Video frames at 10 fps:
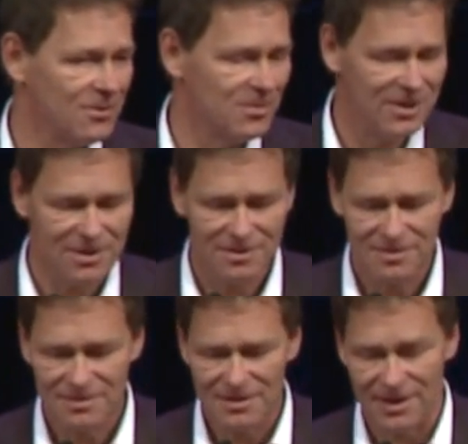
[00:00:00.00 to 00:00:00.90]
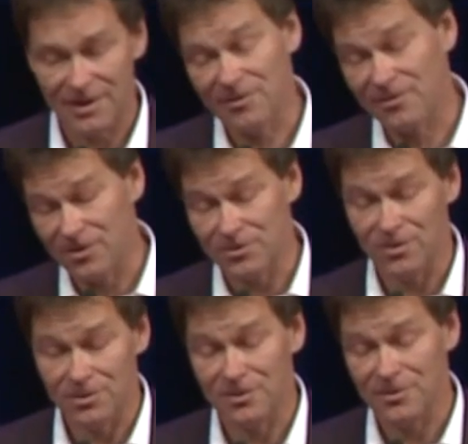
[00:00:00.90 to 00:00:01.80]
the way, I guess it's the only,
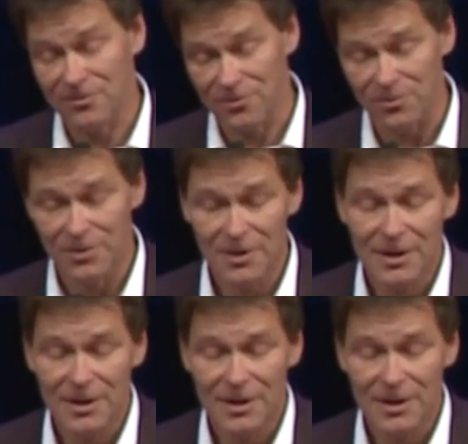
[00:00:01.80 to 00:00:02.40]
only these two,